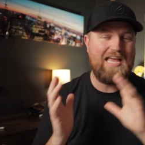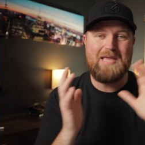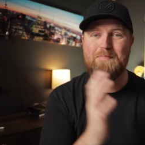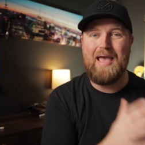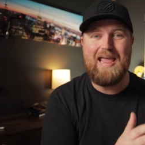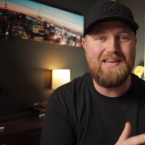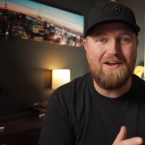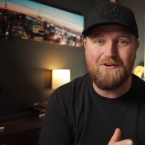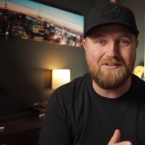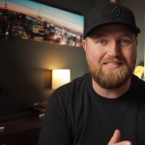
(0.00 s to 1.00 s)
He paid
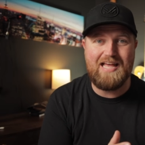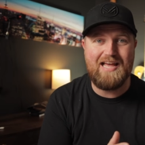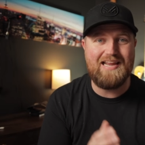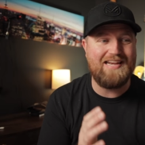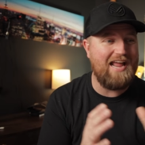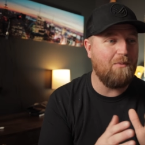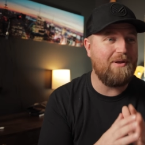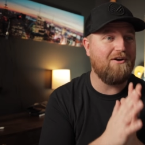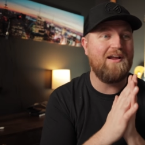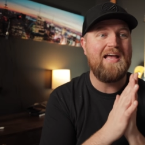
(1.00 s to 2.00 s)
our debt, and now
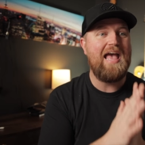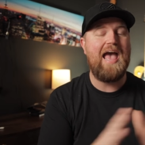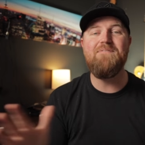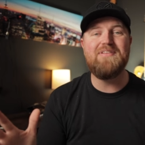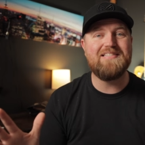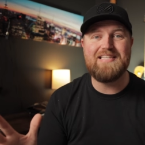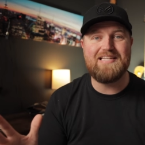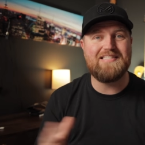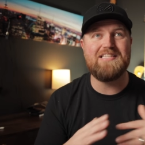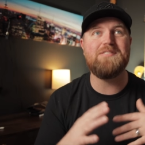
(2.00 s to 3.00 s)
we are heaven
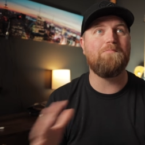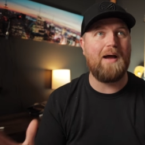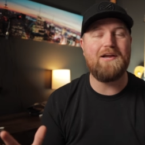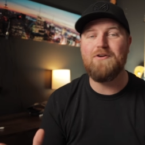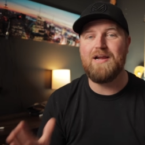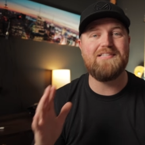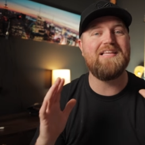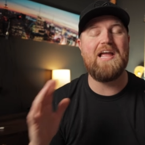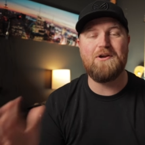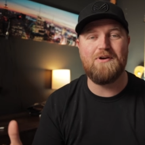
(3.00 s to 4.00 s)
citizens by grace
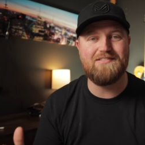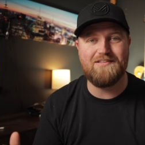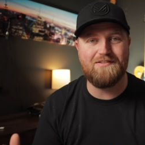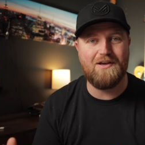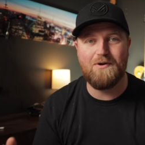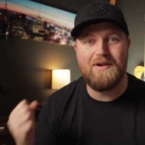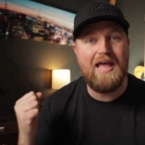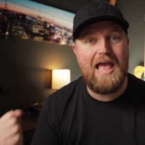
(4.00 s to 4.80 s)
and grace alone